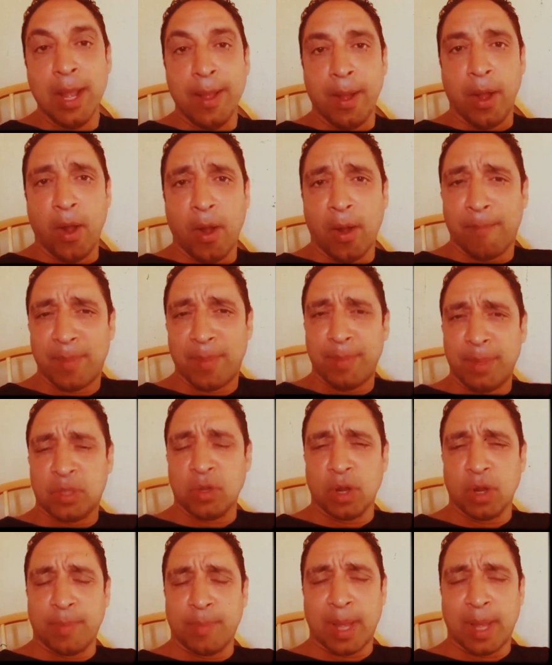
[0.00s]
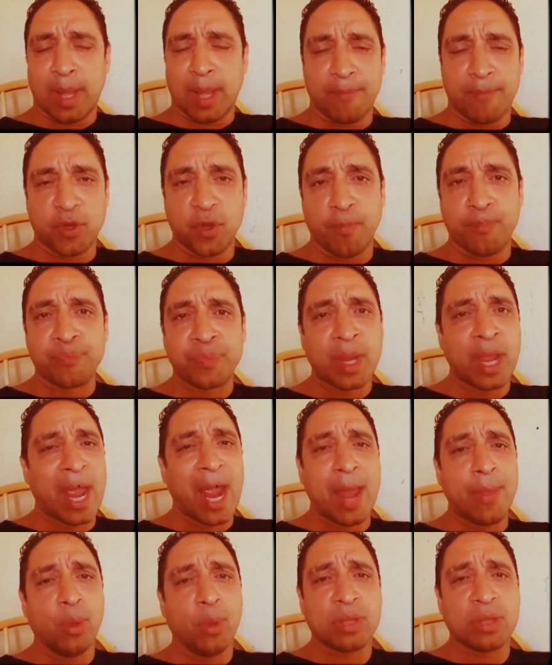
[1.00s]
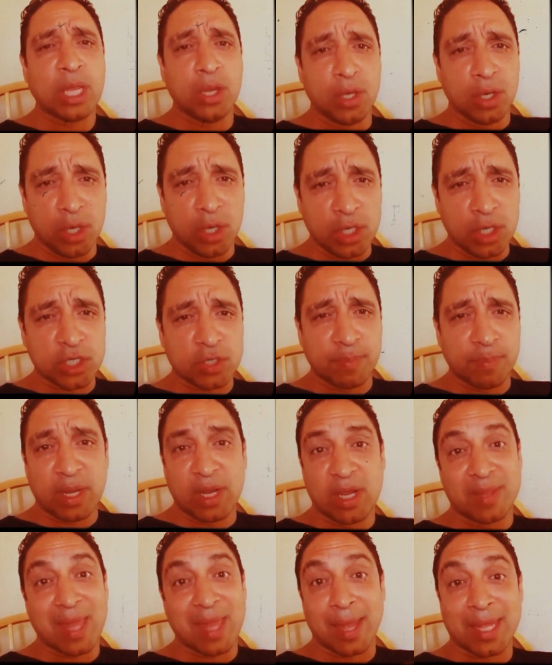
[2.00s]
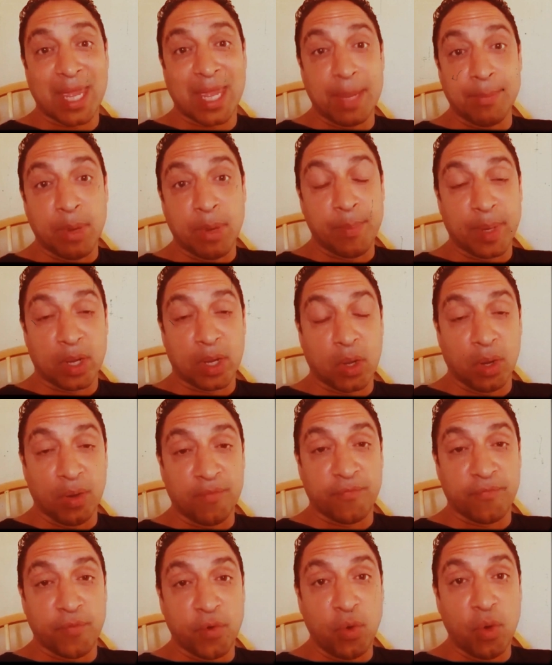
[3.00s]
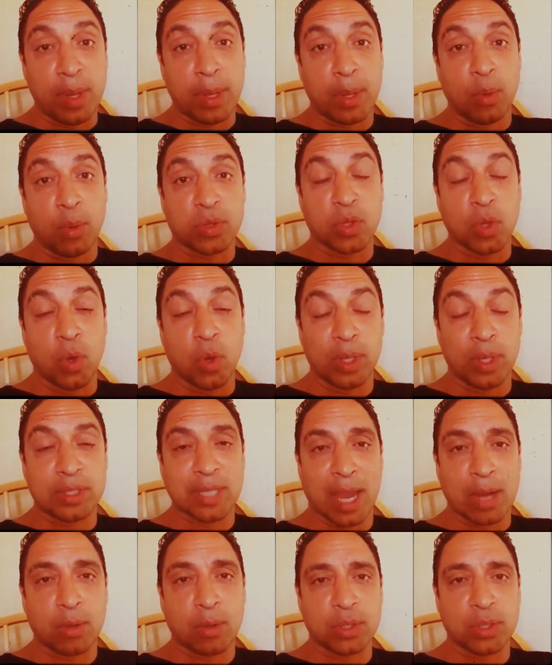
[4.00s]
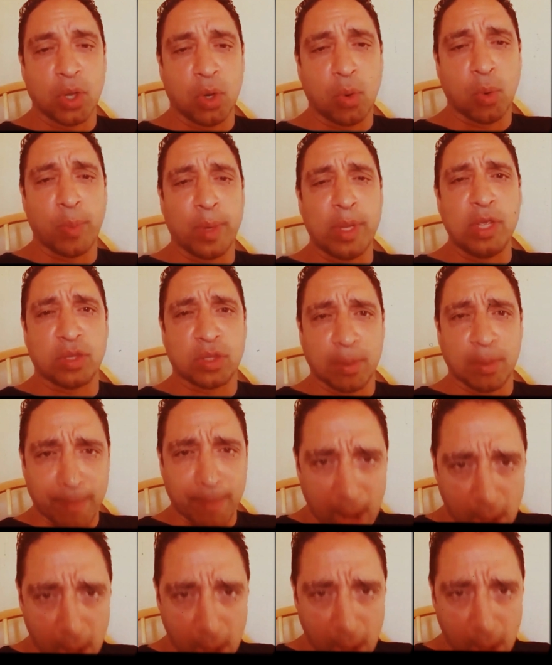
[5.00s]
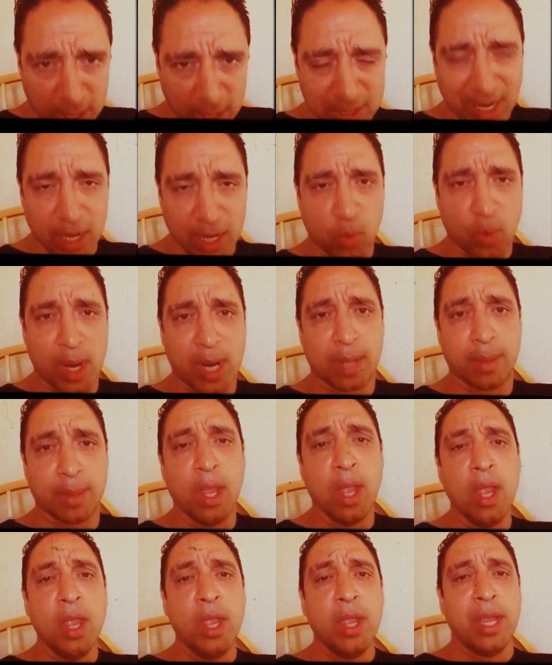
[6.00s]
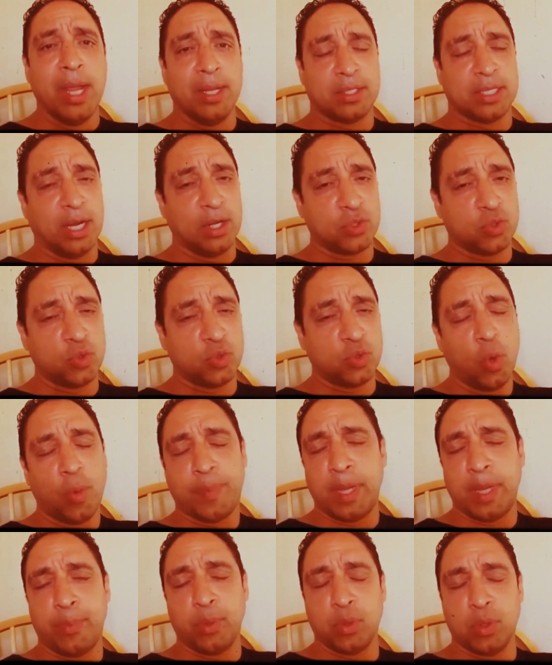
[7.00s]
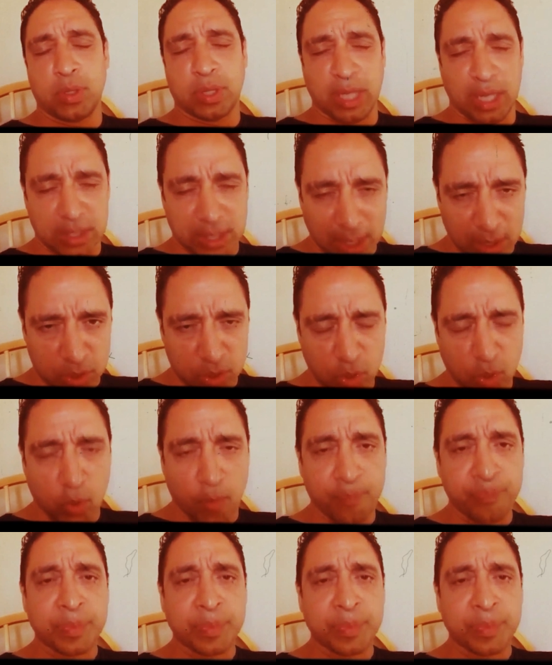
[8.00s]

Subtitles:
Oh, let me talk about that too. I don't say us because I came up in Kung Fu and also in Taekwondo, and we used to bow and say Taekwondo. And Tang Soo Do people say Tang Soo.